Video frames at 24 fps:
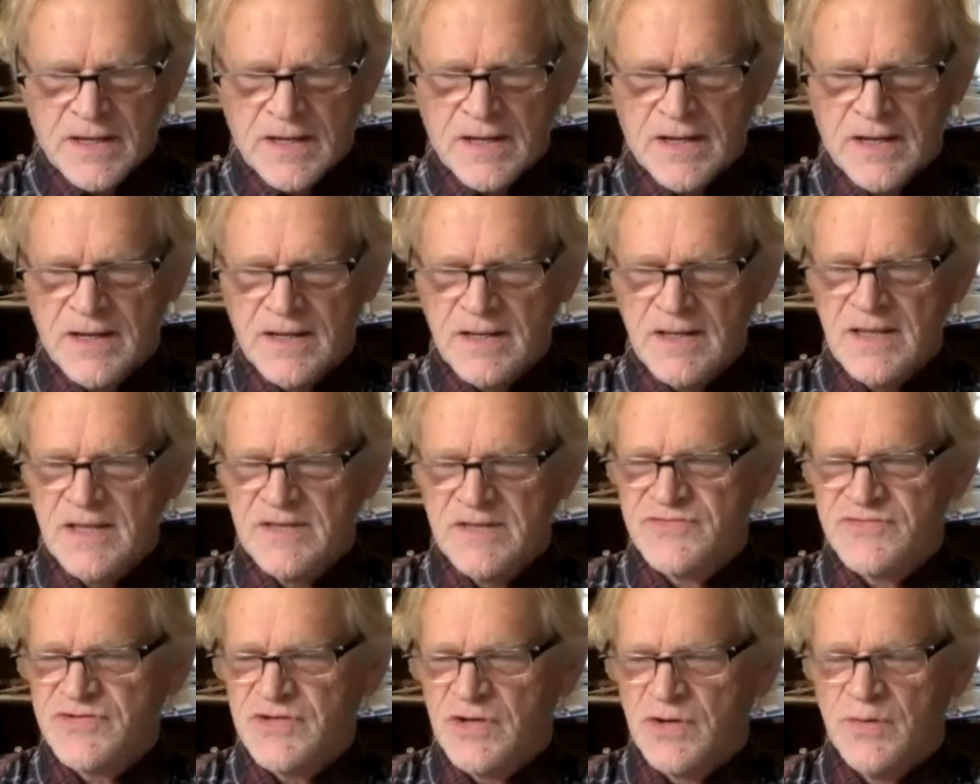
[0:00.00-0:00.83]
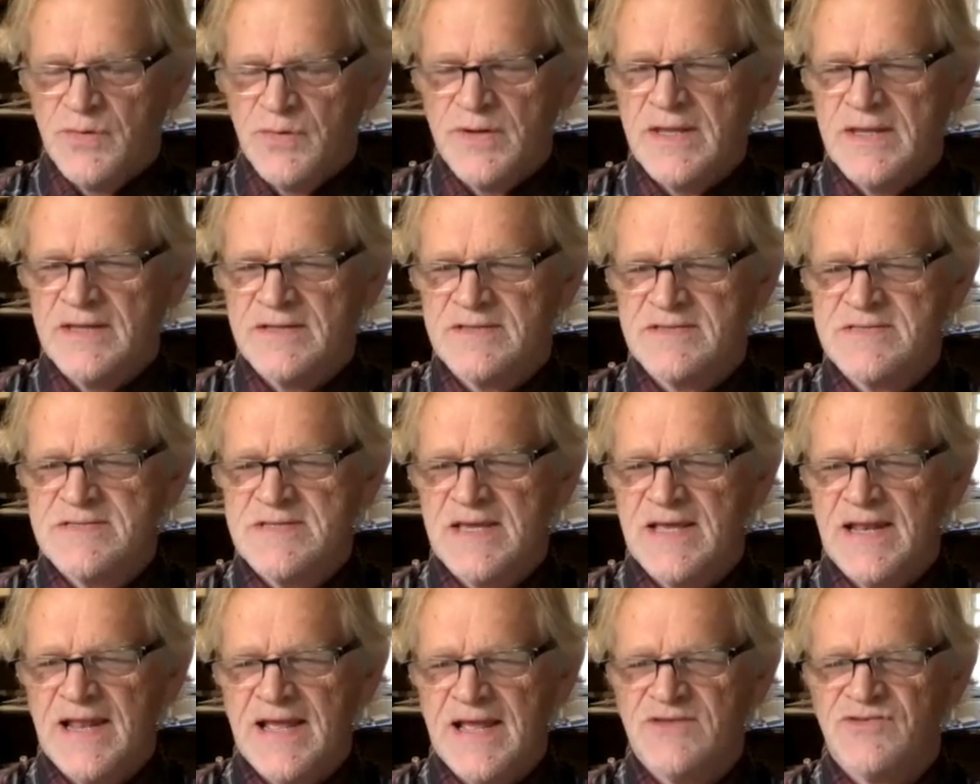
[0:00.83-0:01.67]
uh, and so it
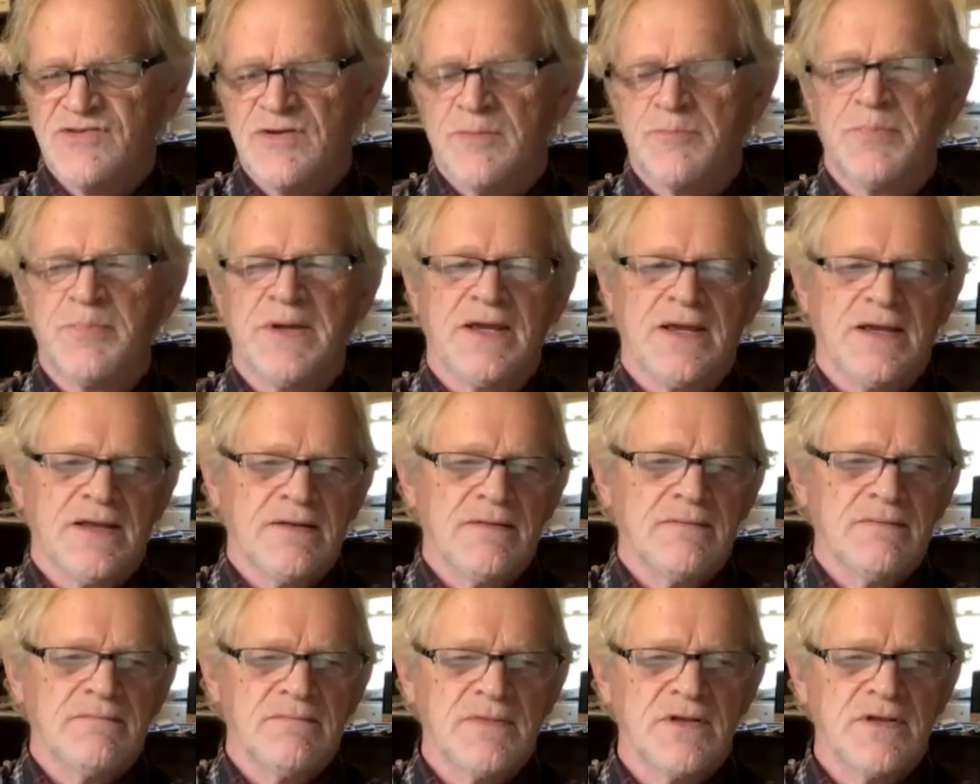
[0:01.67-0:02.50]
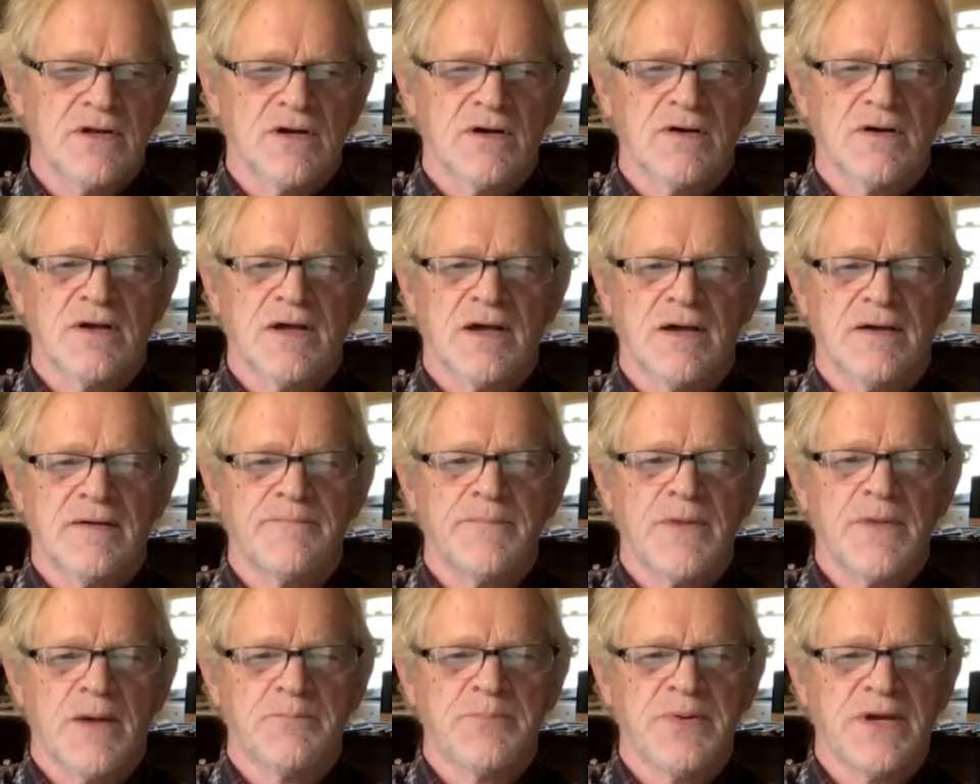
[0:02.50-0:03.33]
it ends up being you know a,
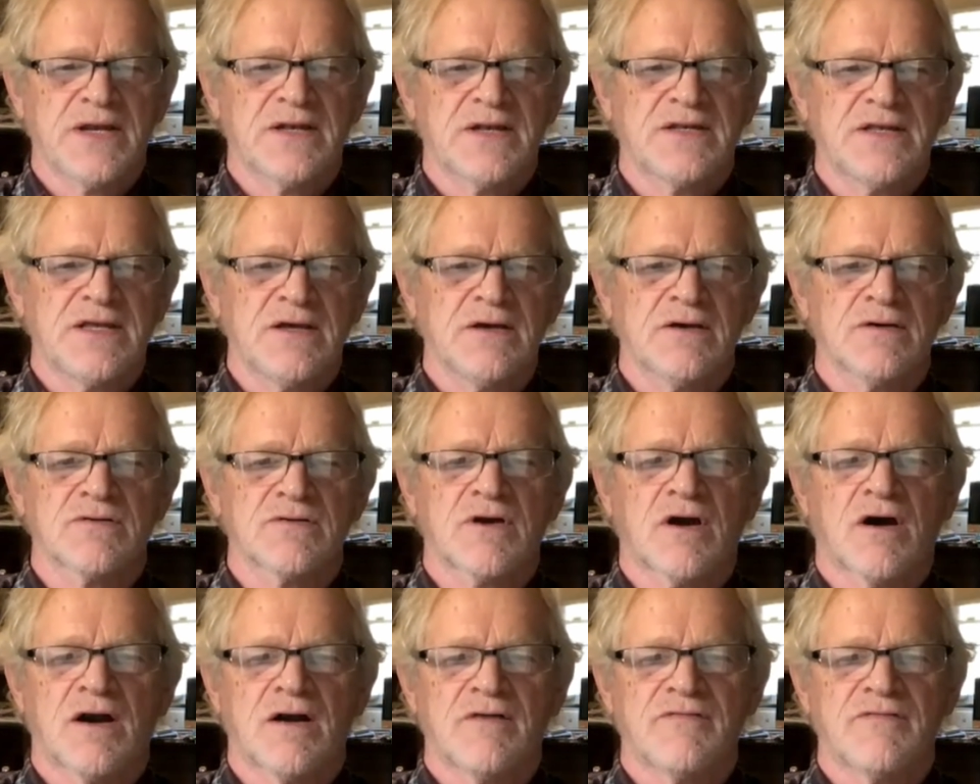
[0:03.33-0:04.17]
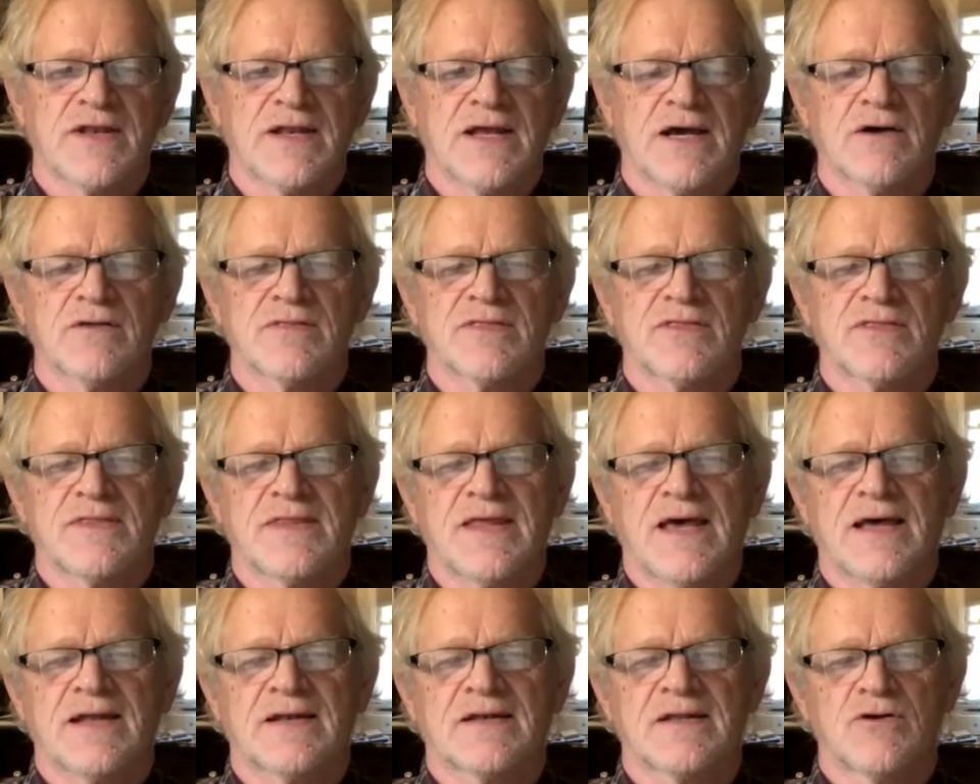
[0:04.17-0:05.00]
a big deal carving out
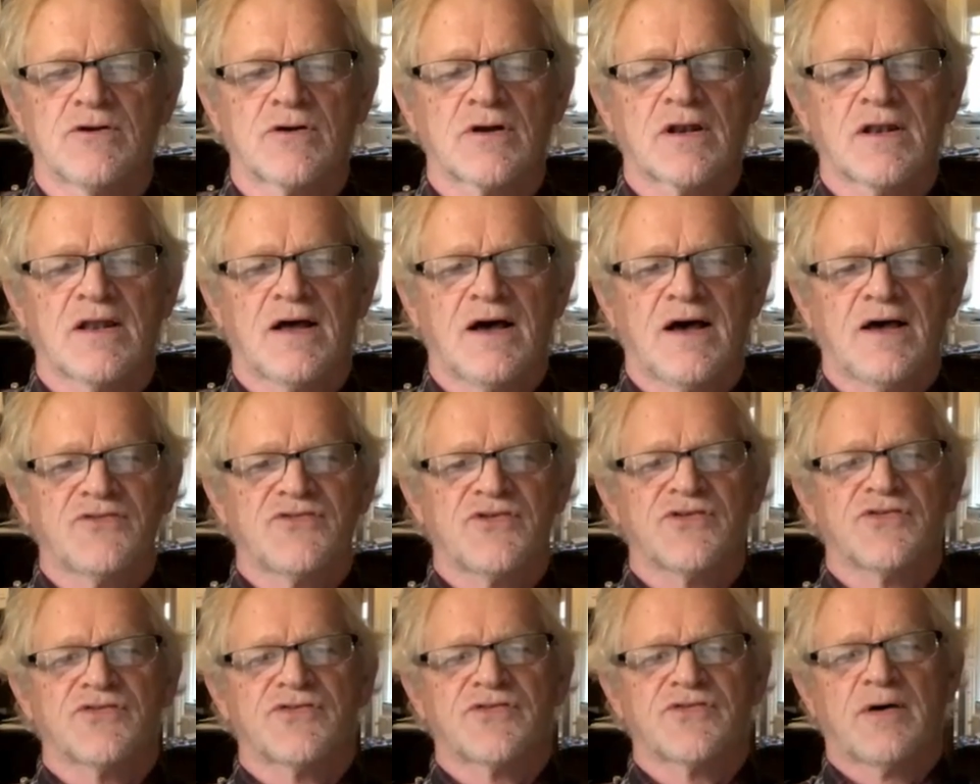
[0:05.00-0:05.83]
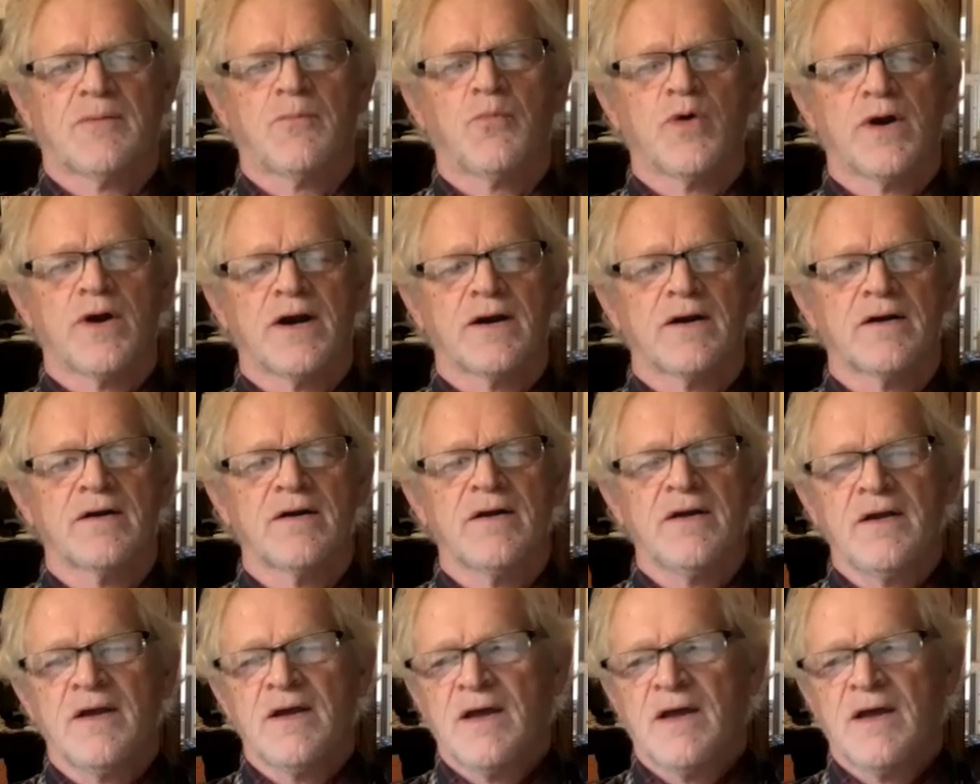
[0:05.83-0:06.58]
that little closet somewhere.